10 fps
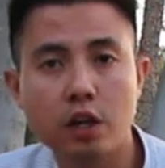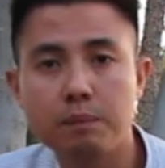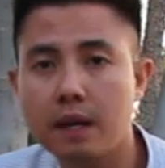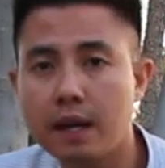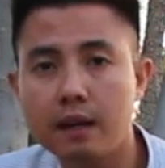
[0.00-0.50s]
could
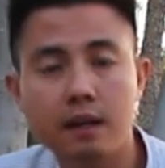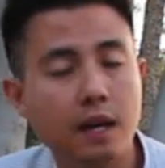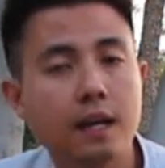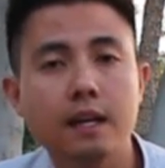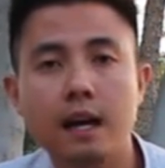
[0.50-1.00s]
be
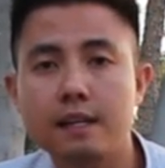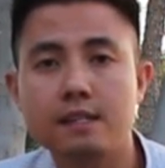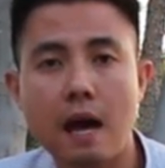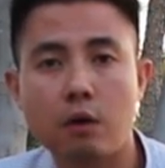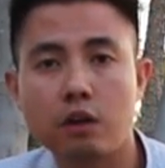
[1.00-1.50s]
any kind of
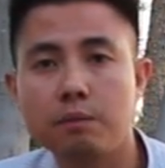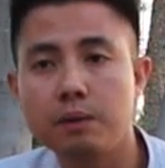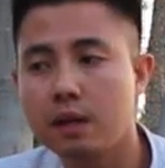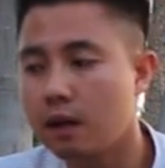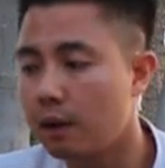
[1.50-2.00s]
sound. It could
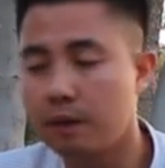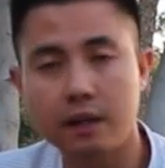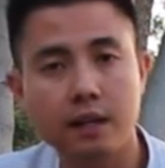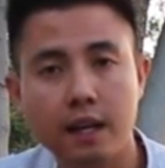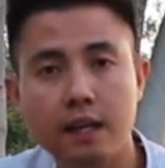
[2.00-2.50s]
be a
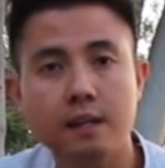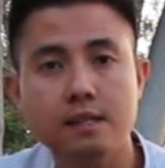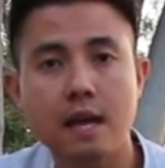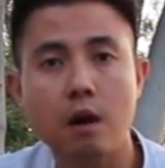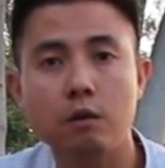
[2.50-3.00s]
clicking
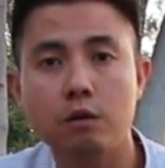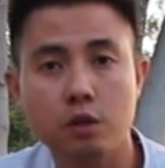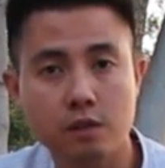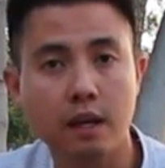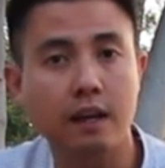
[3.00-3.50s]
sound
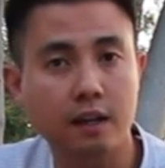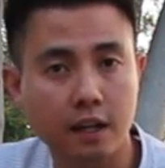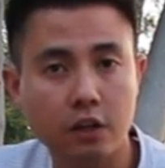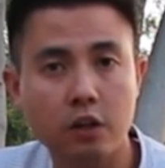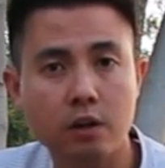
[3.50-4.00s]
using a
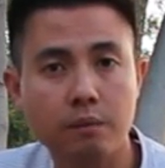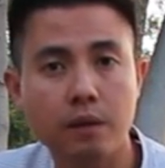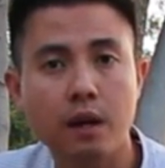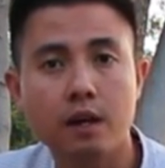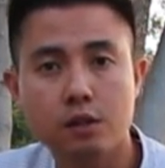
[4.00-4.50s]
clicker.
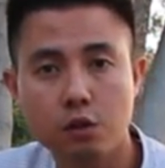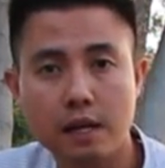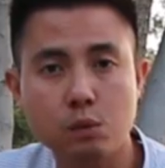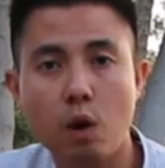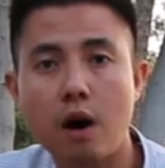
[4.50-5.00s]
So you
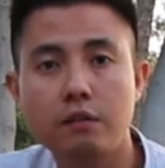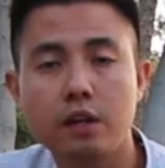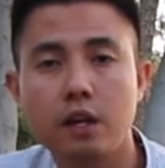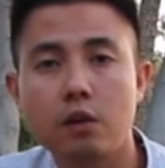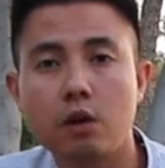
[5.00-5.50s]
guys will
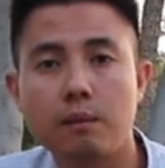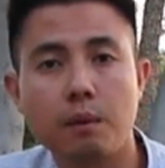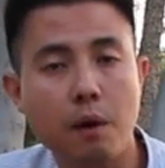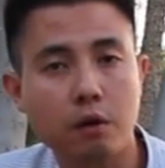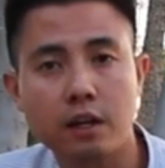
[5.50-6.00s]
often hear
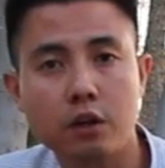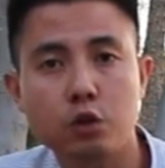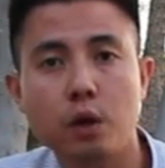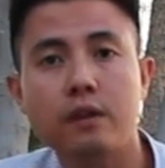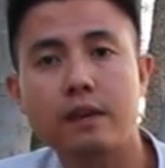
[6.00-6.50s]
about clicker
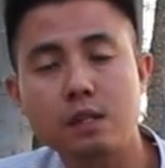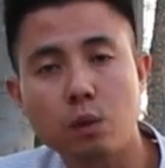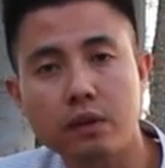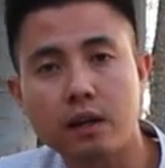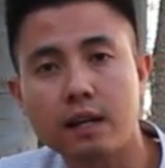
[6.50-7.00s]
training. That's
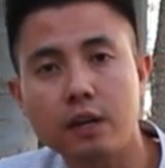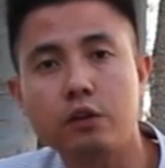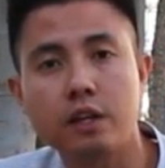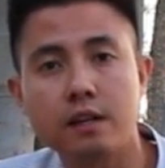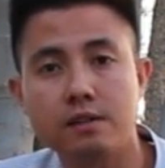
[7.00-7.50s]
what the clicker
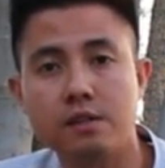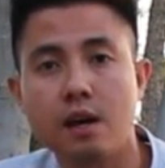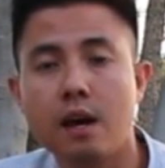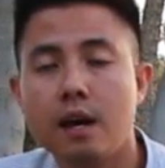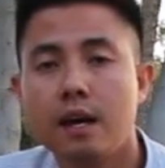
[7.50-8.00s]
does.
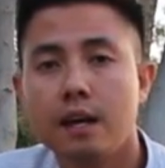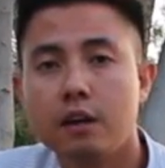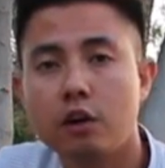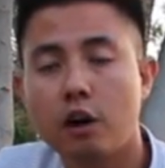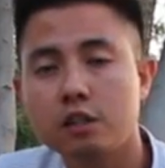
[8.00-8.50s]

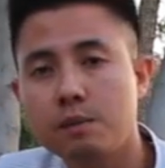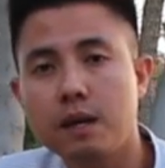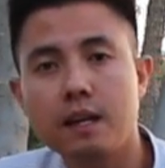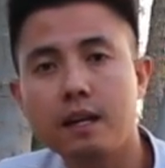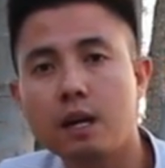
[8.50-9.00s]
It could also
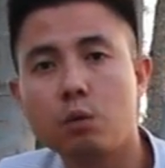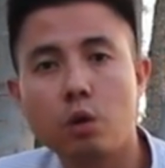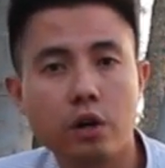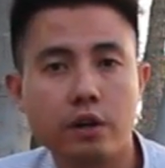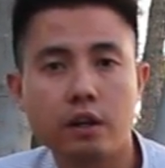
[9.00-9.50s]
be any kind of
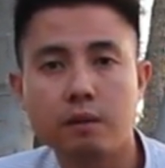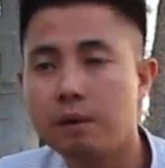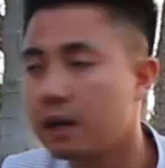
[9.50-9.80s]
word. It could